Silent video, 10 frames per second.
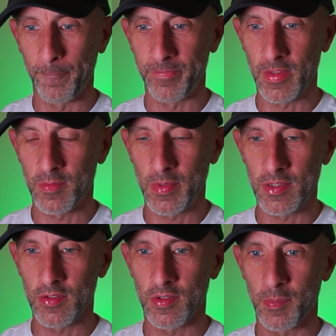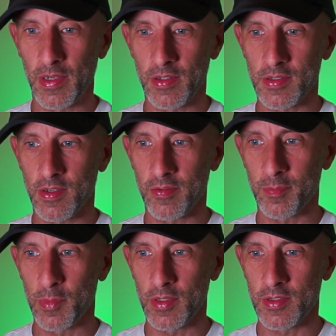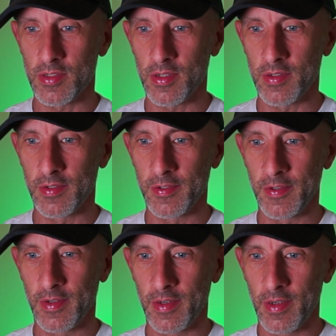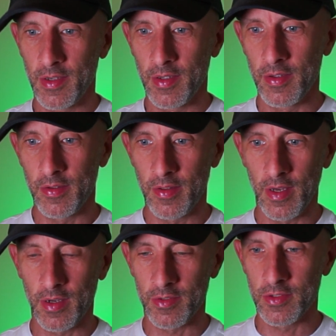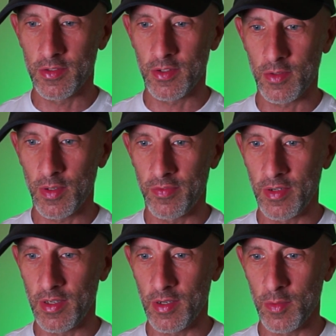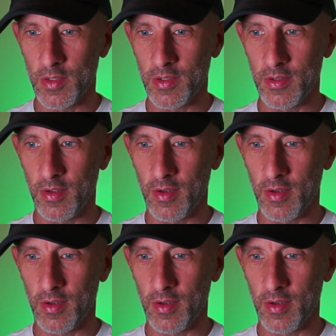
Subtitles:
especially on the bigger stuff. But yeah, just a quick video, and